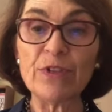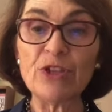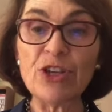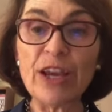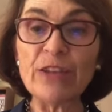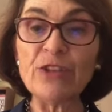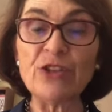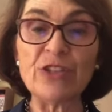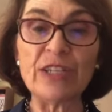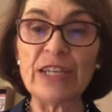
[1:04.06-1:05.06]
the
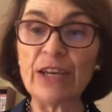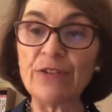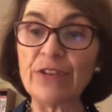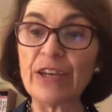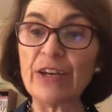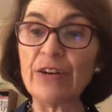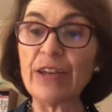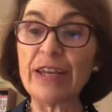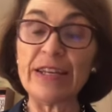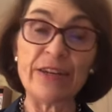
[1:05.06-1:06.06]
challenges in healthcare
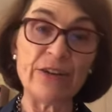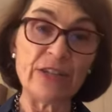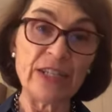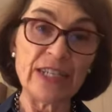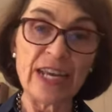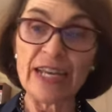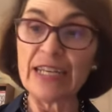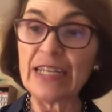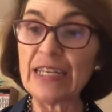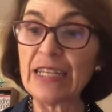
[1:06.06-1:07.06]
and in our
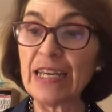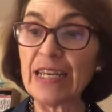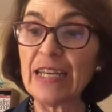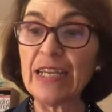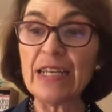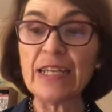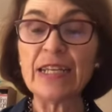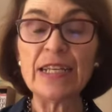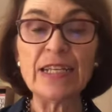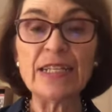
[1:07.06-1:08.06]
society today
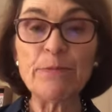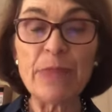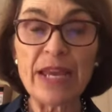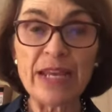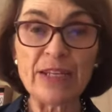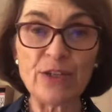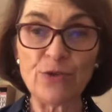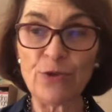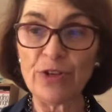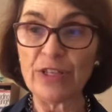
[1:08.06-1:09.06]
demand
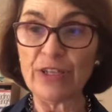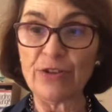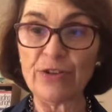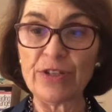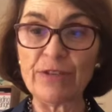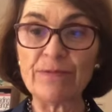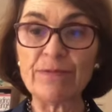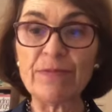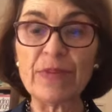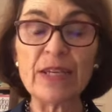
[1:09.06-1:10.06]
strong leaders.
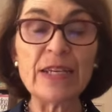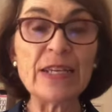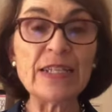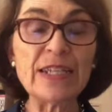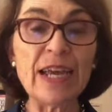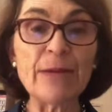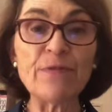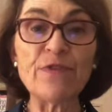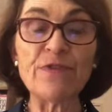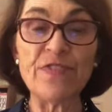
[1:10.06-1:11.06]
It's time
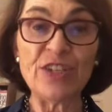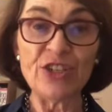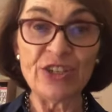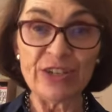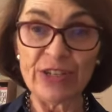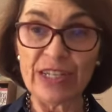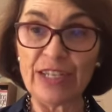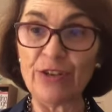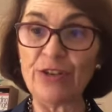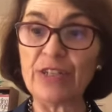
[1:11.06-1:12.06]
for visionary
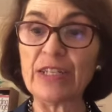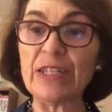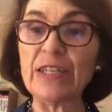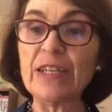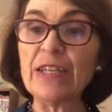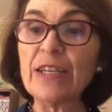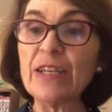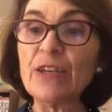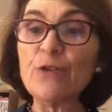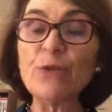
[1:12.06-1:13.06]
leaders
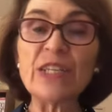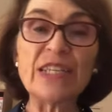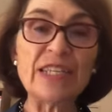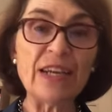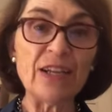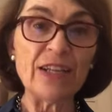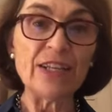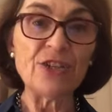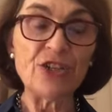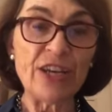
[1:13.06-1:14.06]
who excel
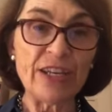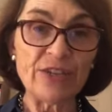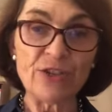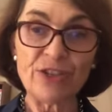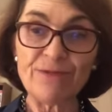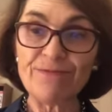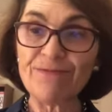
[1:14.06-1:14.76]
at change.